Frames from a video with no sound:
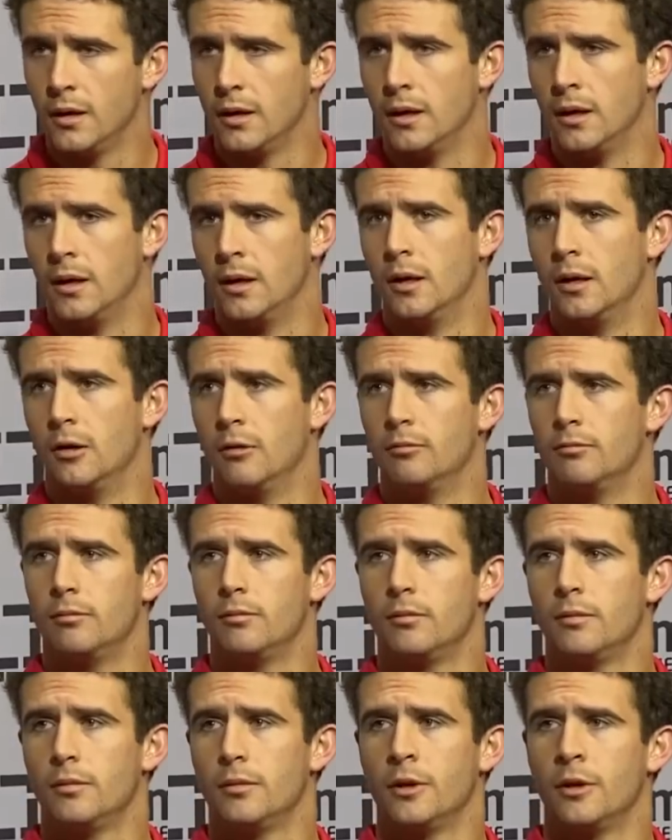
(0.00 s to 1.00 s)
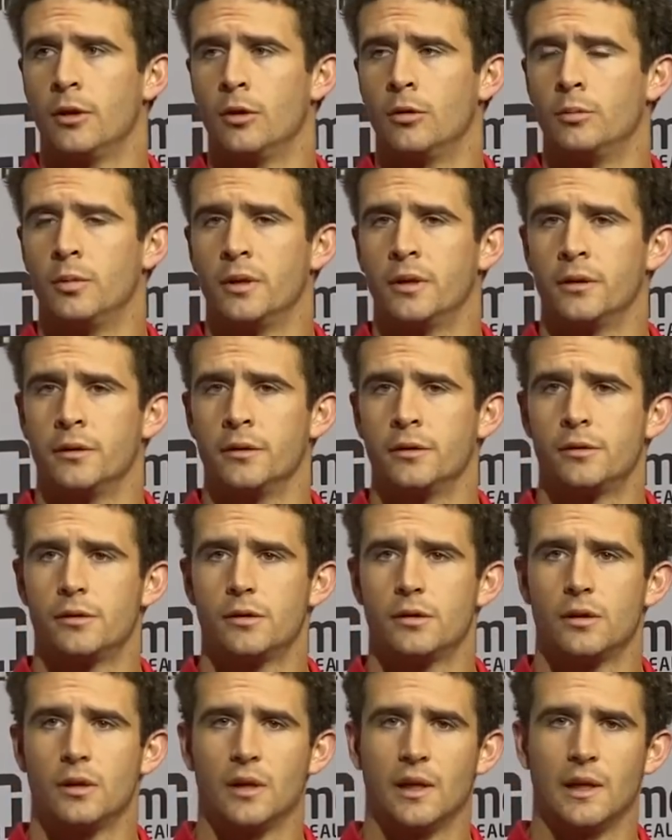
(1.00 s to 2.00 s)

You know, because